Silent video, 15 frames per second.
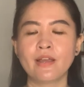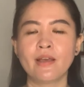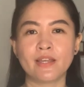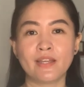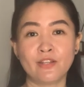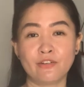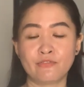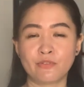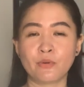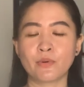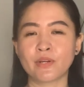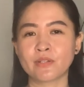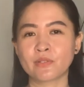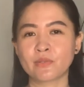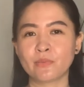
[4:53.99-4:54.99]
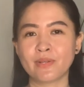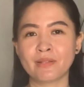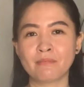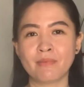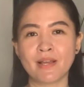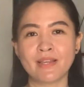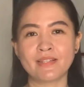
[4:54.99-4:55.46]
and of course with
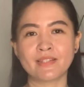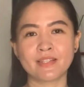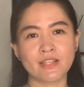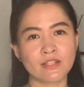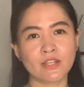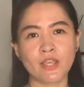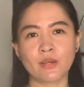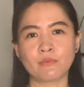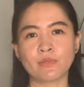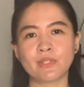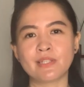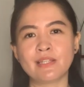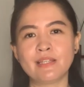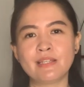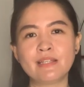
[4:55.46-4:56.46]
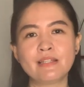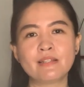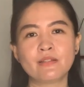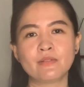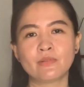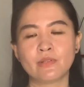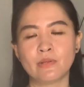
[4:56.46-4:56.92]
my skincare
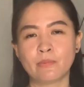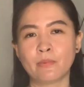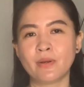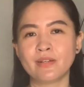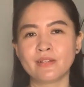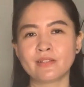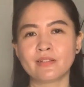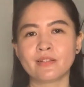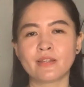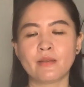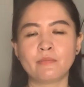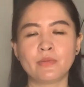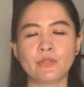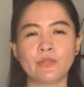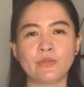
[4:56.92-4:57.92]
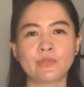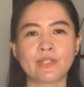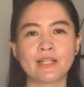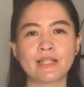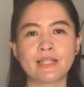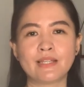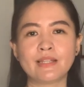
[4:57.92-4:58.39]
routine, the products that I've been
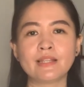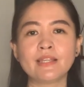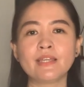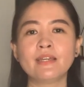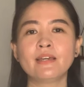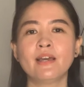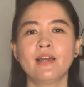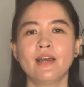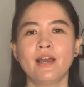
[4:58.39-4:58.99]
using lately,